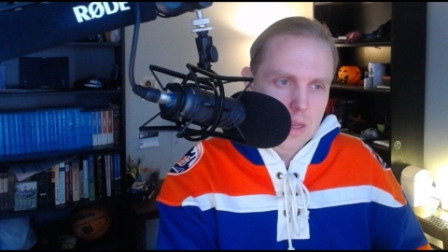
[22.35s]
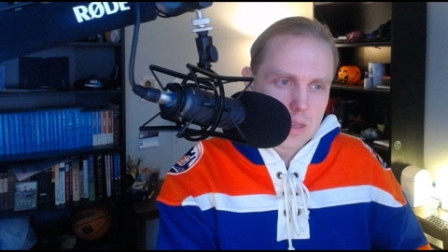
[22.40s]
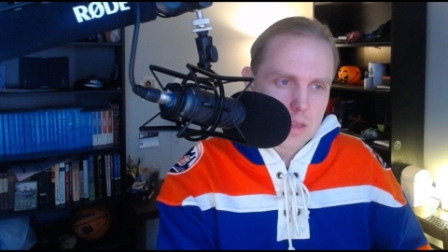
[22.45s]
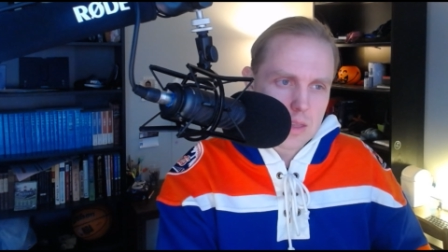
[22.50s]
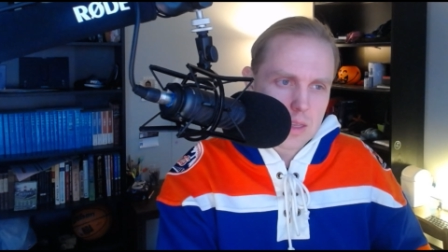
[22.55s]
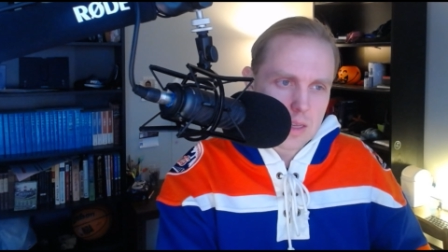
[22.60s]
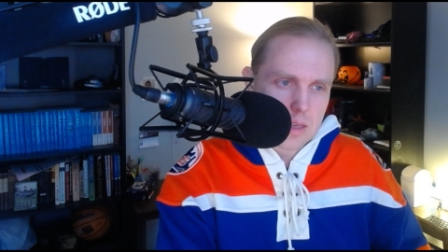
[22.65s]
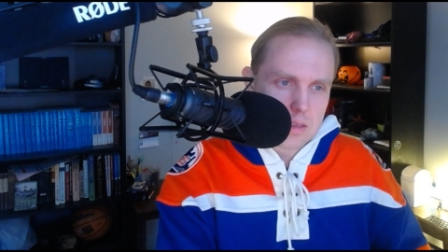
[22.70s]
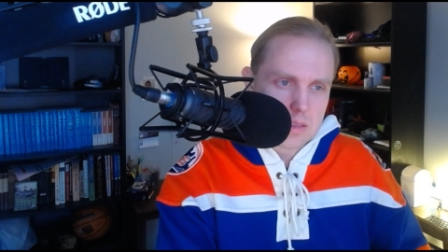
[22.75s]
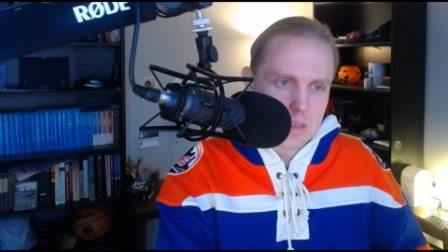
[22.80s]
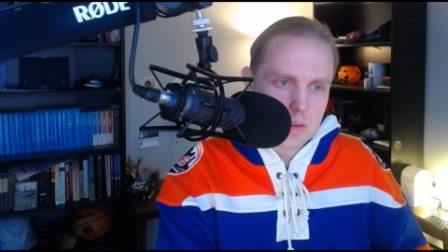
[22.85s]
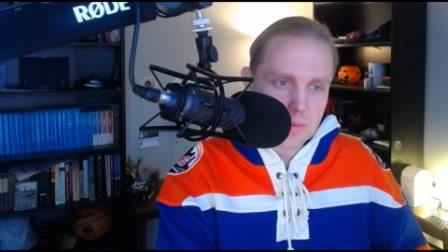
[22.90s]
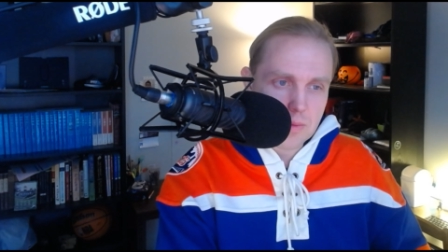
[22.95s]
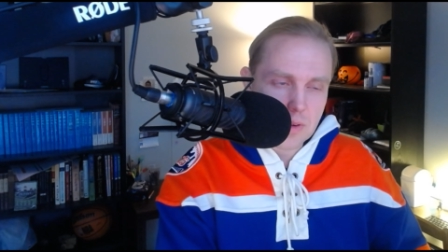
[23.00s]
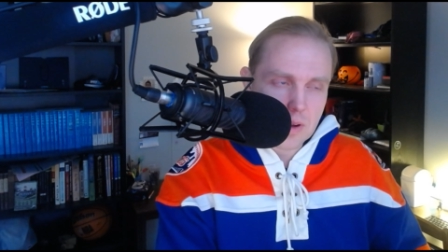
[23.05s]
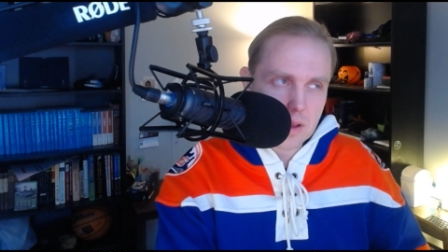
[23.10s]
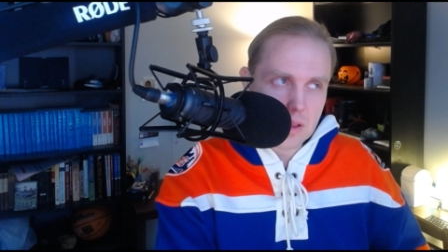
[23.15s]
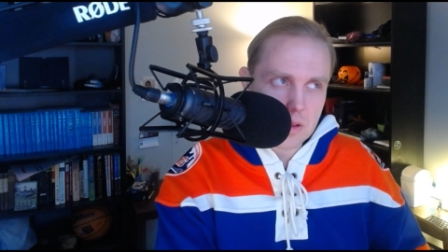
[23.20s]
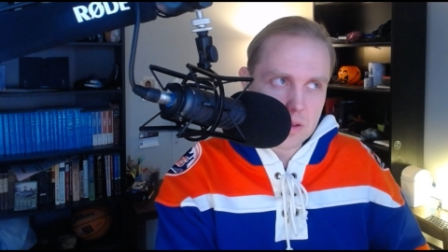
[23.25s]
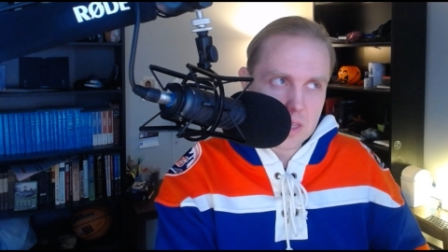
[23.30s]
The uh, zip
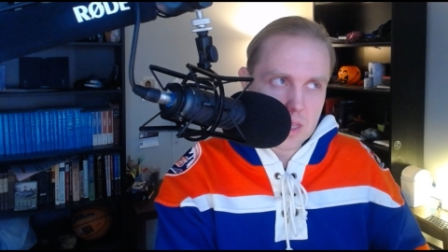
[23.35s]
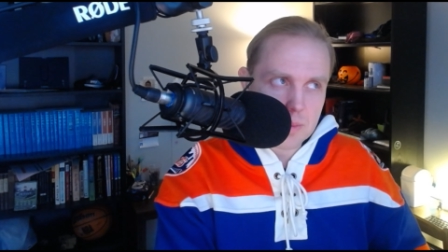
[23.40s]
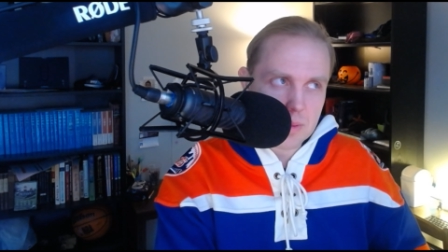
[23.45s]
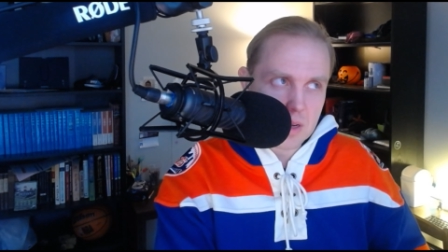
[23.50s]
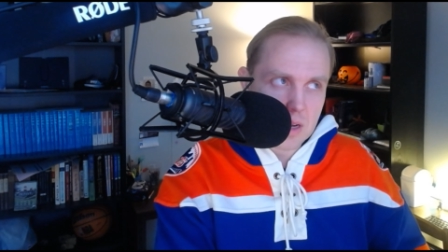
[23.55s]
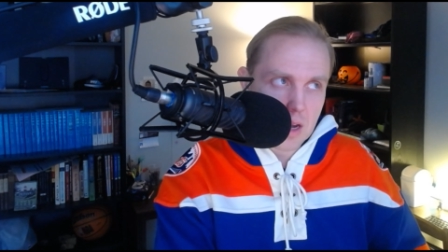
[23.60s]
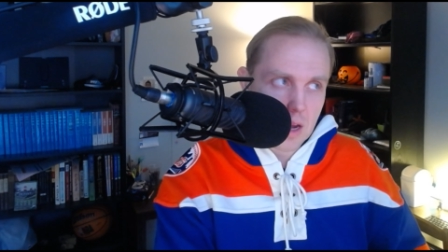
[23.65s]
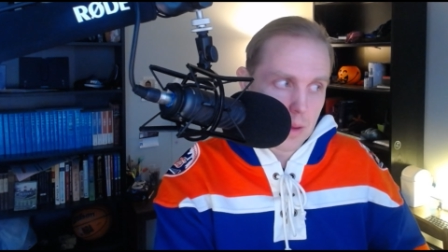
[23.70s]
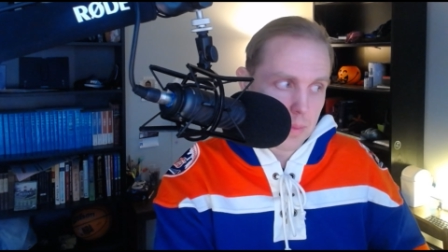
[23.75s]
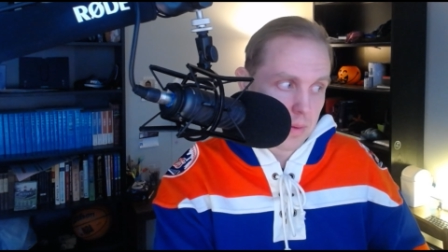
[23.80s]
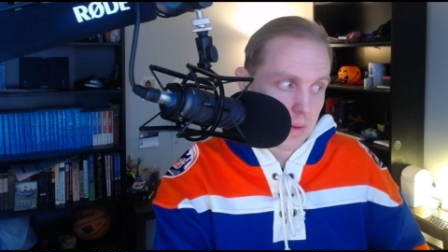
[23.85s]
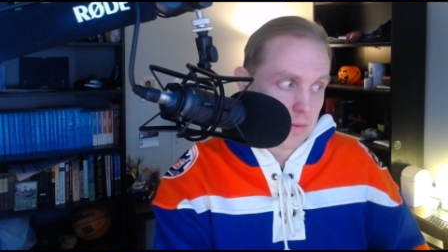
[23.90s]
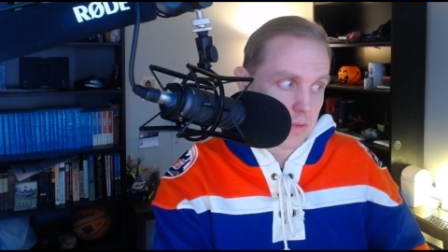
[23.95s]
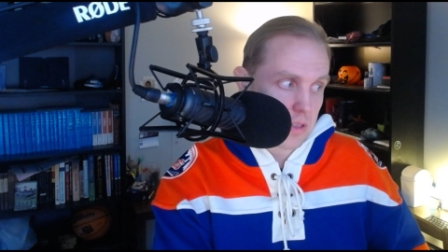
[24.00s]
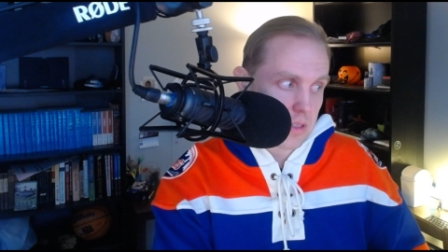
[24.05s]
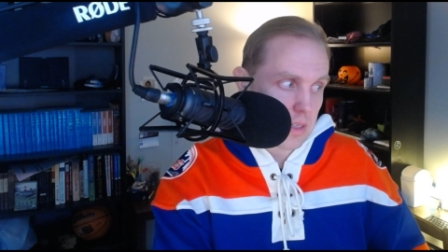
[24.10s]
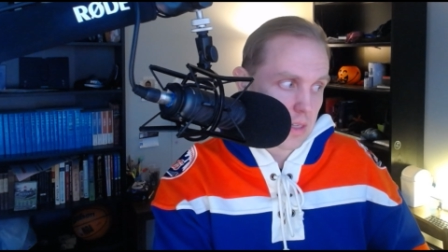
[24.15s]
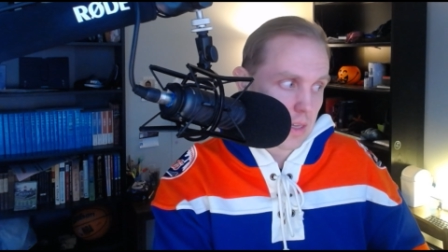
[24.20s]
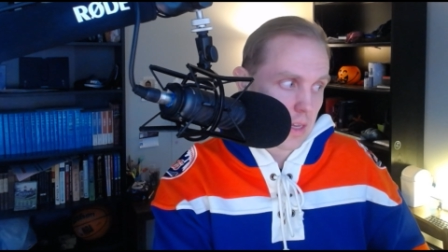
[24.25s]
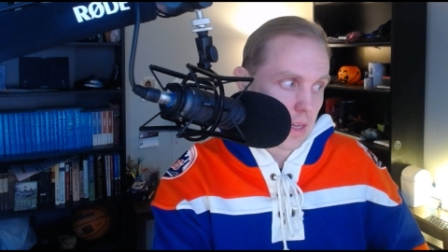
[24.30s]
file I'll keep a copy of
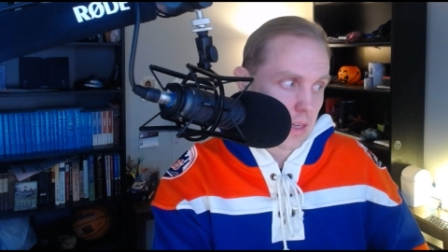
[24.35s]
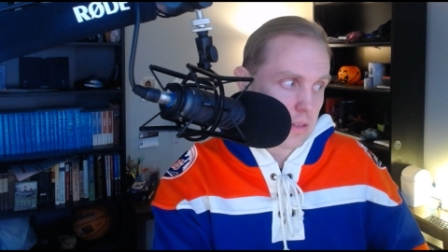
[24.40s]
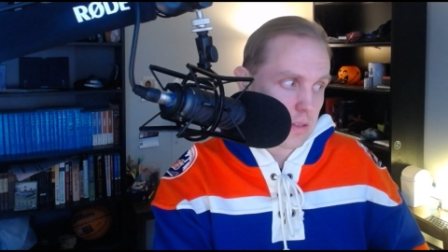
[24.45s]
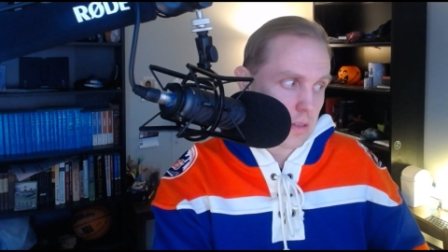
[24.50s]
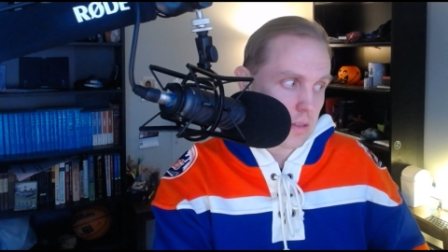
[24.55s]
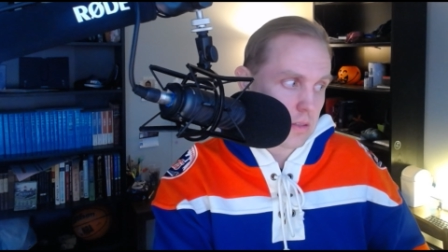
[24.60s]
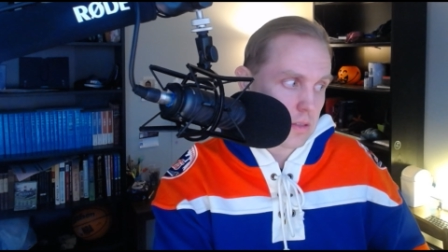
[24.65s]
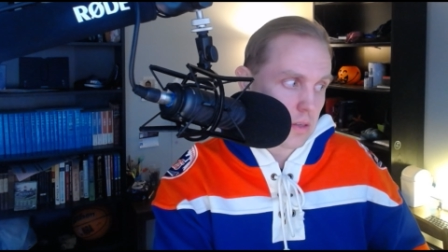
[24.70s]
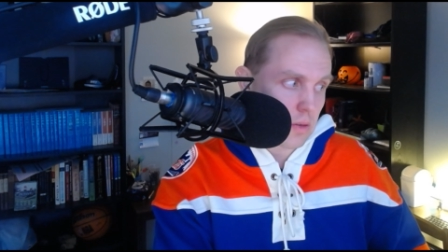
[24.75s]
just in case it's uh,